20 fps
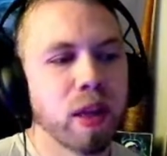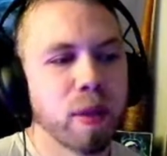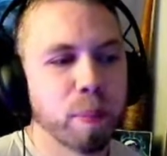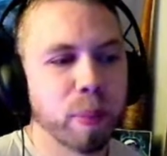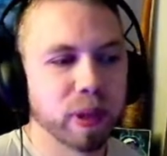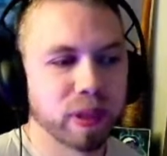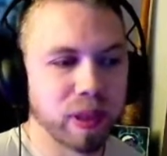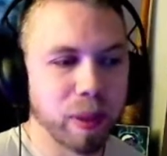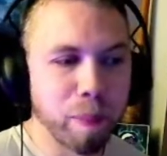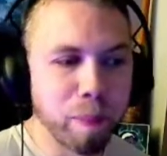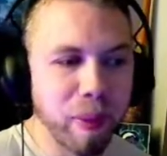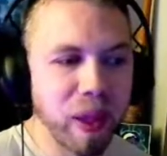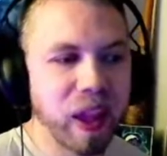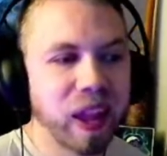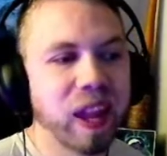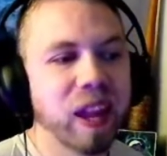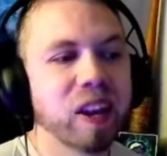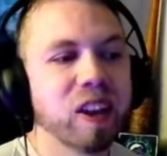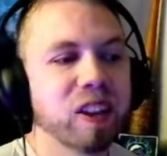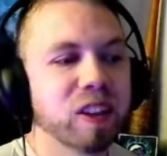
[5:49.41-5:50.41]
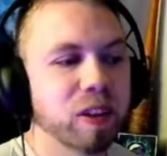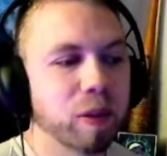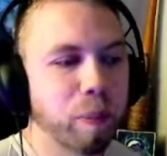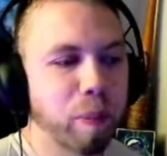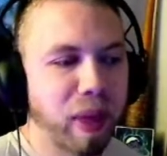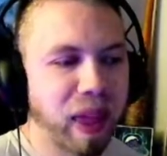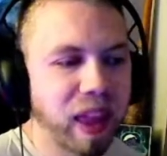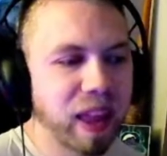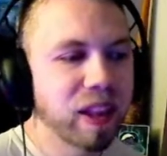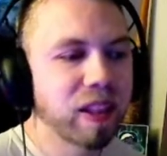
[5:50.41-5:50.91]
but the main
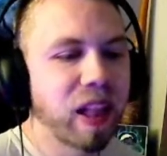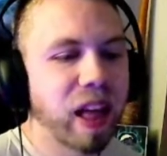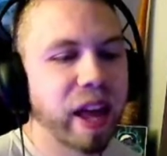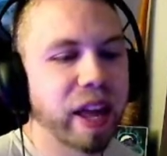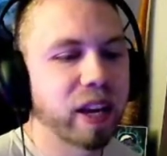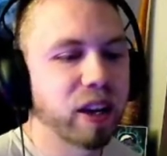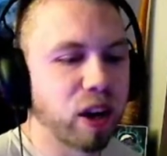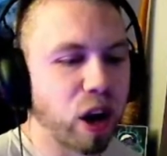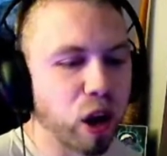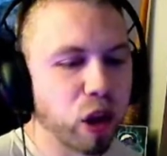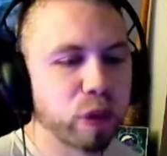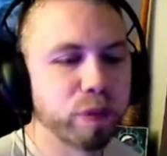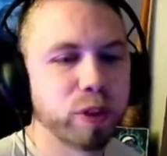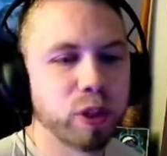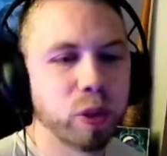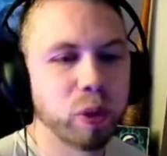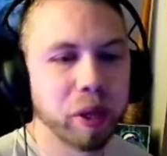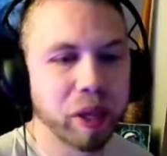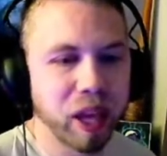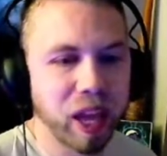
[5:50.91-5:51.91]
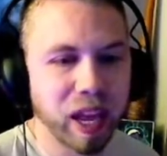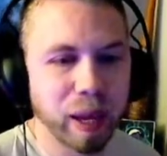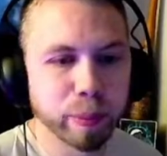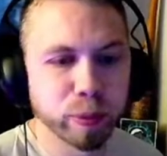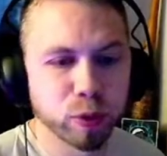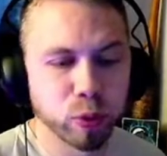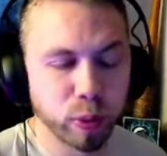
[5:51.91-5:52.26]
mainline Call of Duty games